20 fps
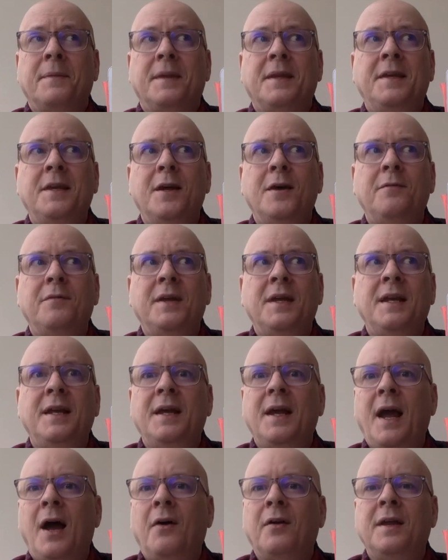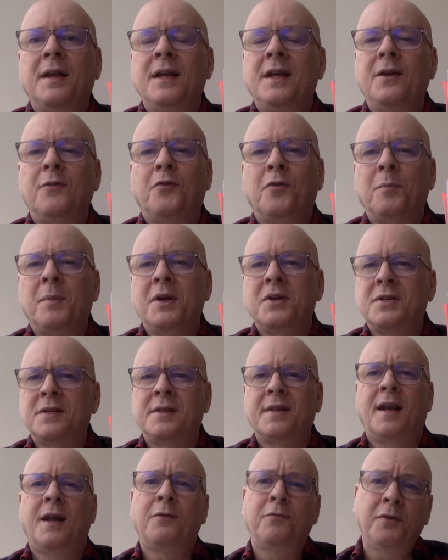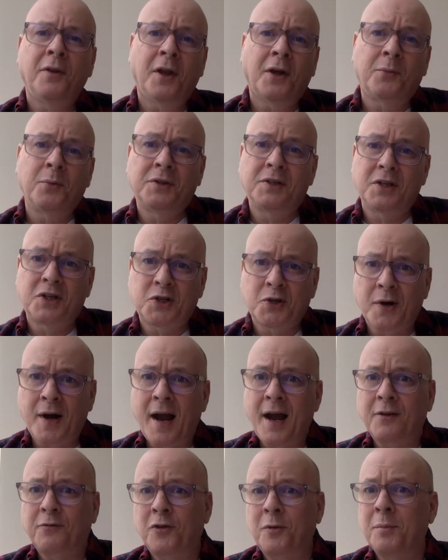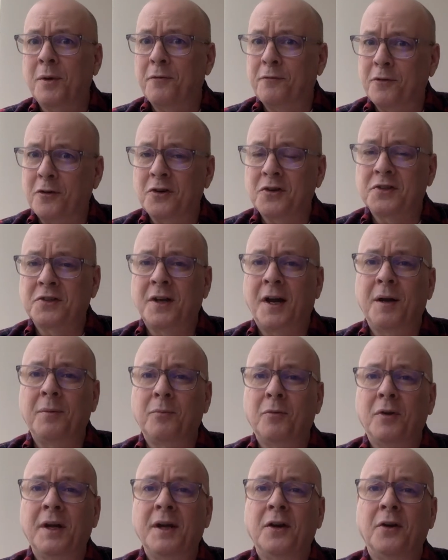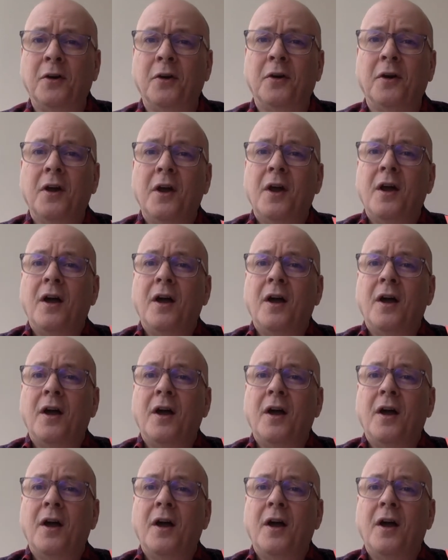give any out any information that I feel like would detract from a first-time reader